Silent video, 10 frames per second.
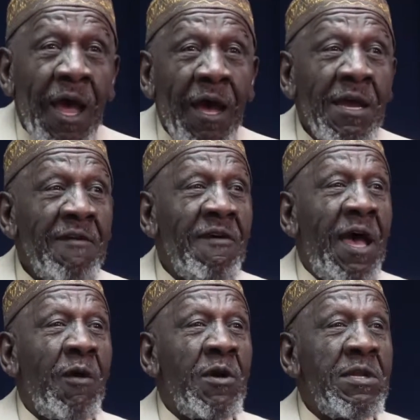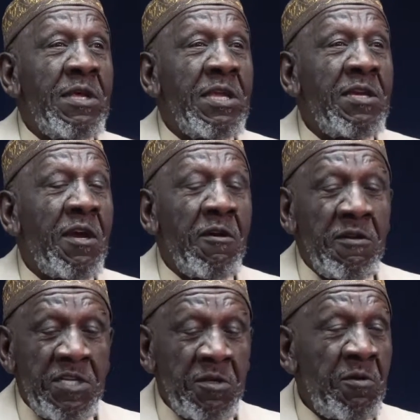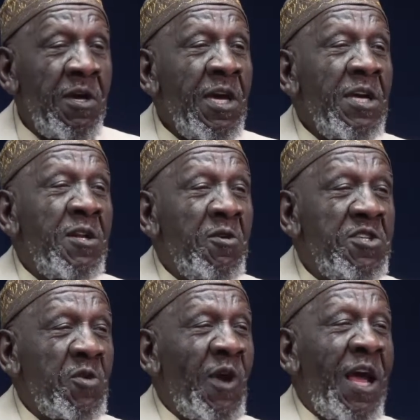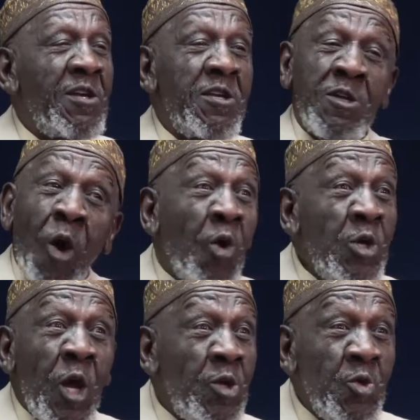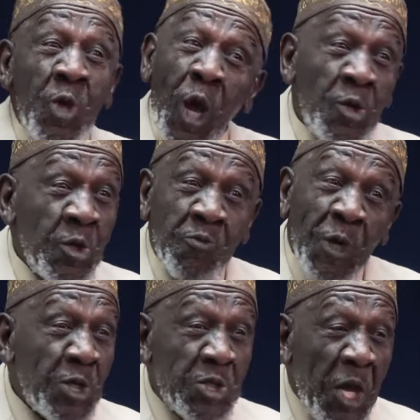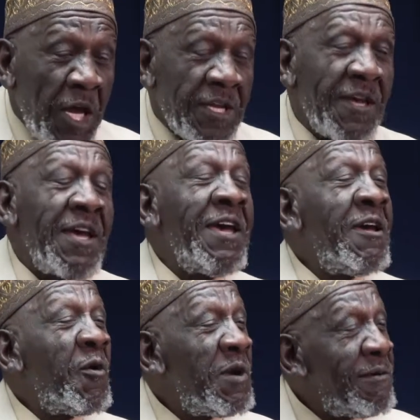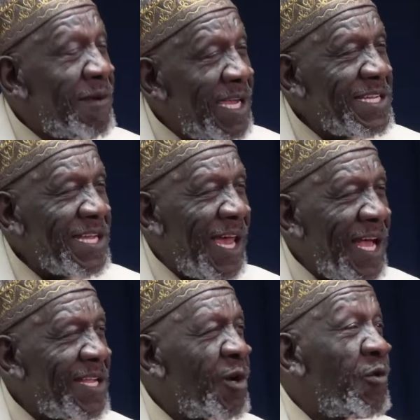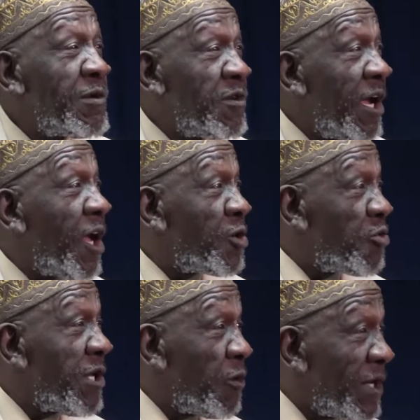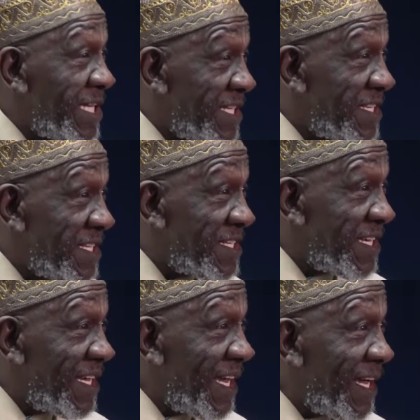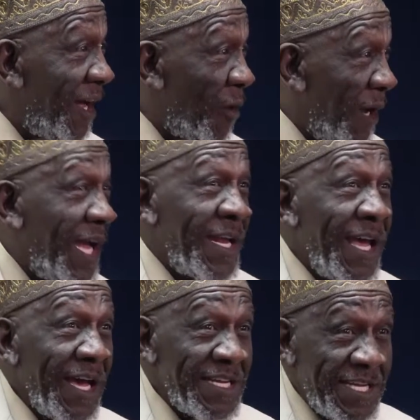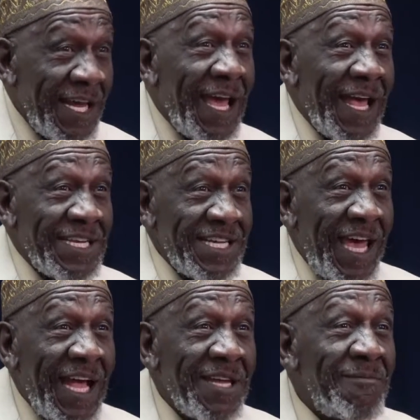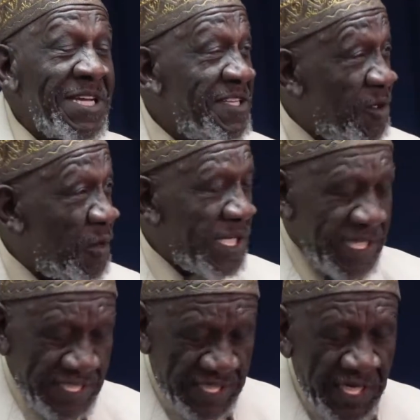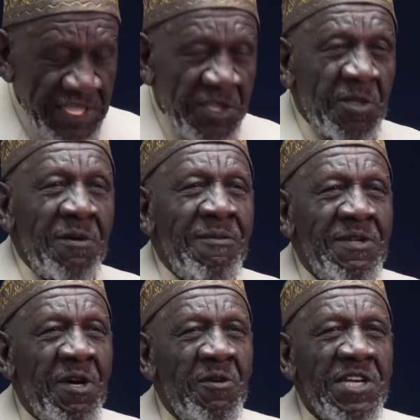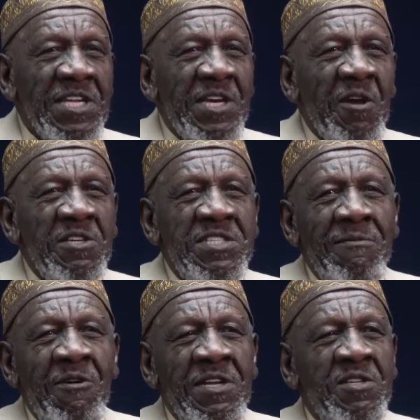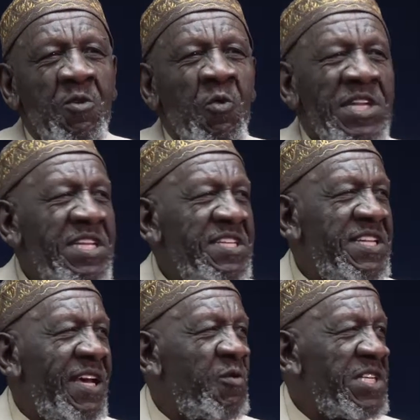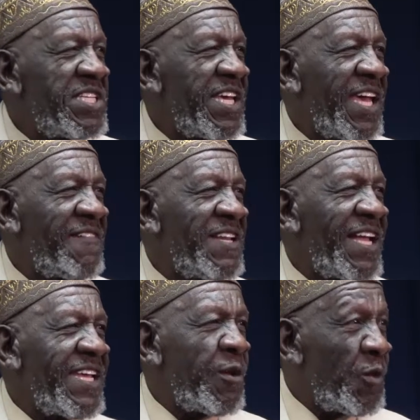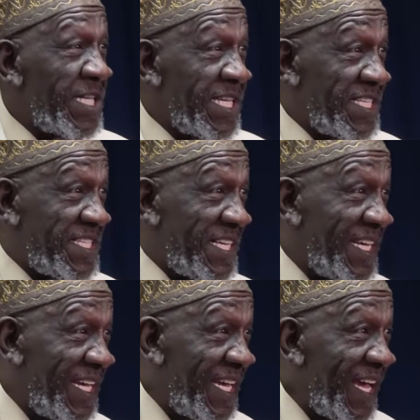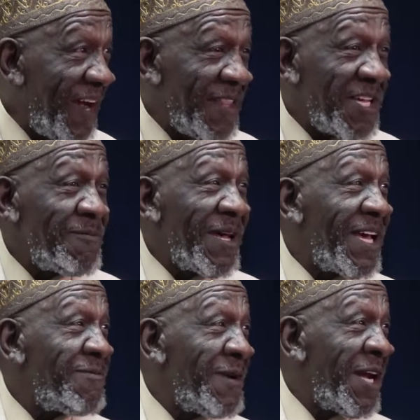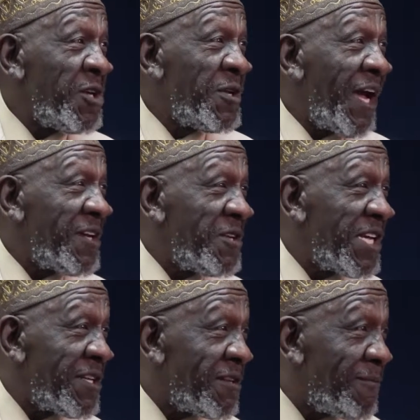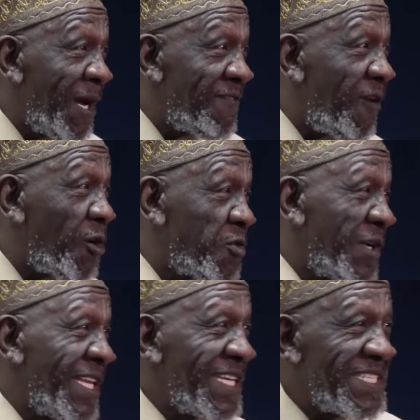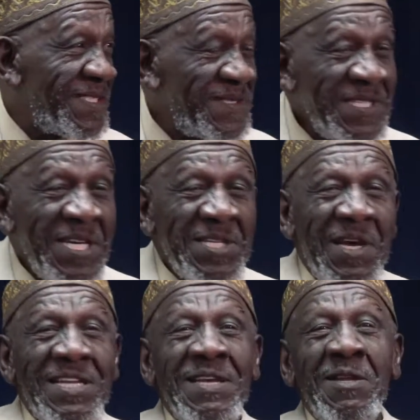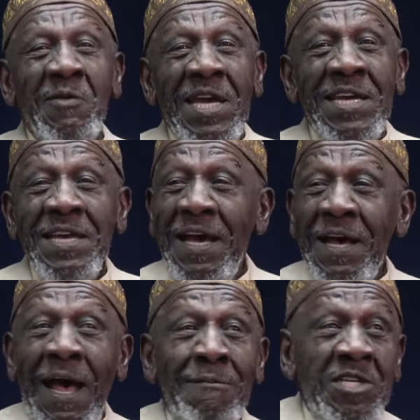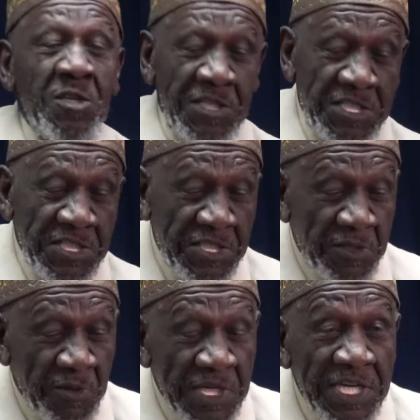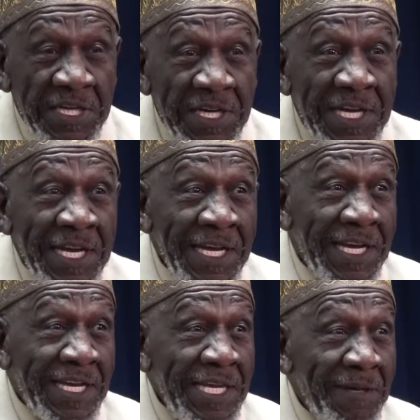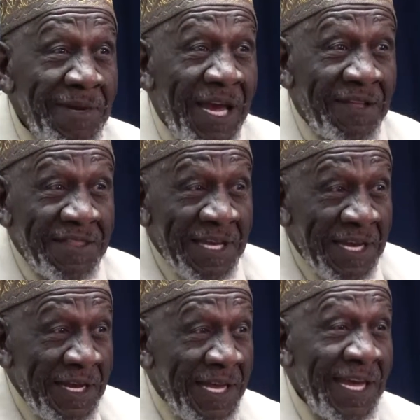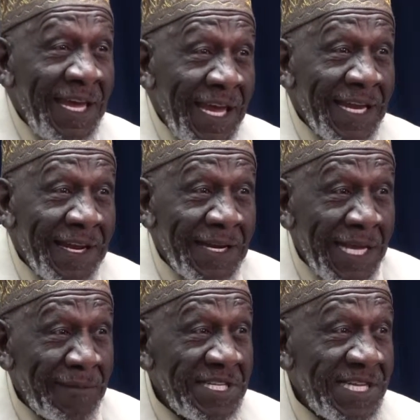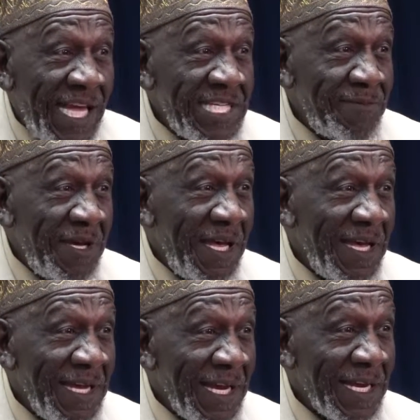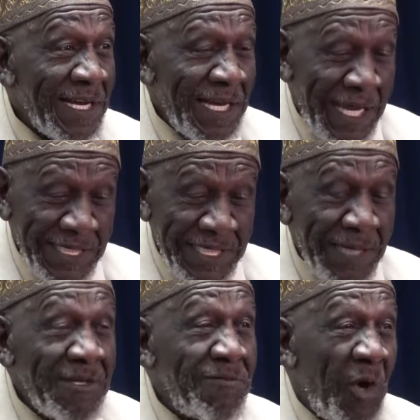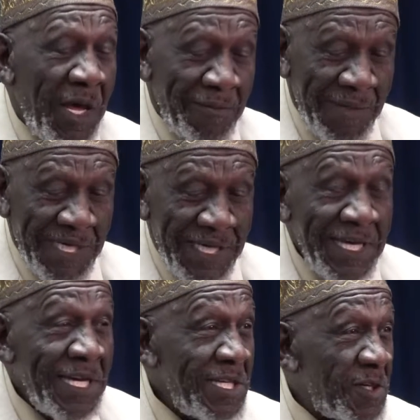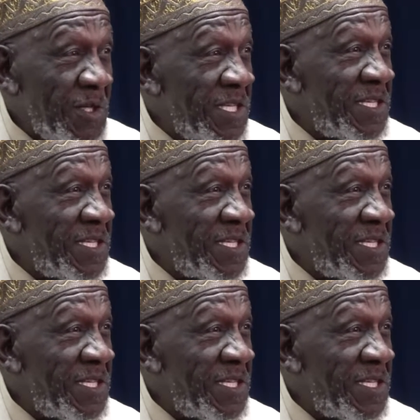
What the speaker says: However, I would encourage you, don't surround it and, oh, you do not, just make your shahada. We make shahada when we are truly witnesses. All right? Shahada means to witness. So don't encourage someone to witness that which they have not yet witnessed. Right. That's very, you're telling them to bear false witness. So anyway, I'm sure the sisters who are here can hear me out there. And her name is Najma, and her last name is Mohammed. So